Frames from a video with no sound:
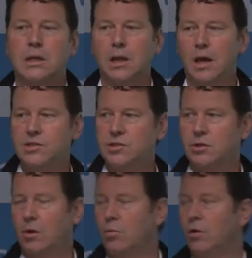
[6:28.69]
Last
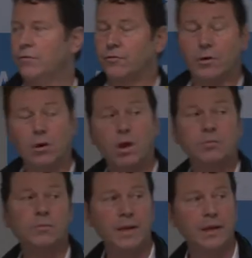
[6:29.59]
year I worked for a
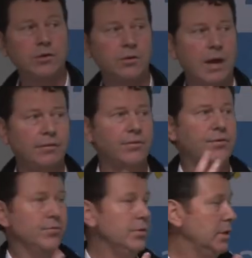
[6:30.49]
global bank who had
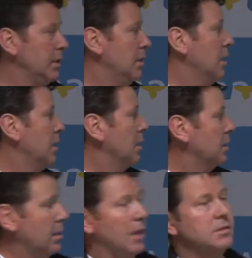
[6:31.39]
three
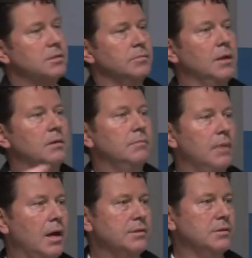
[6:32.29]
customer
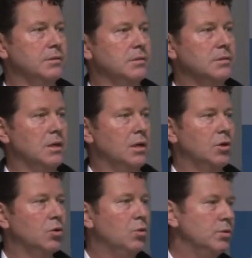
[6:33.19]
masters,
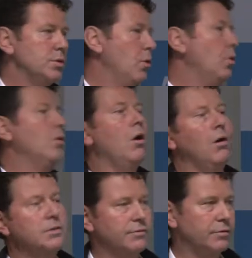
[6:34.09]
causing all
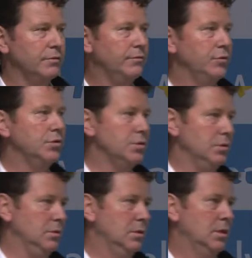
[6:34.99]
kinds of
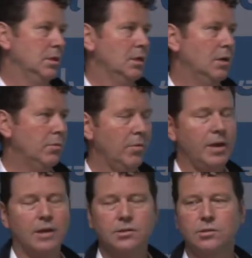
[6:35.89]
confusion. And what we
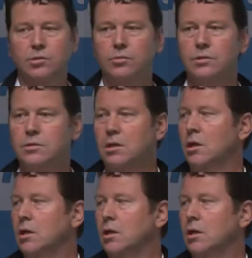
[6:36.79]
had to do was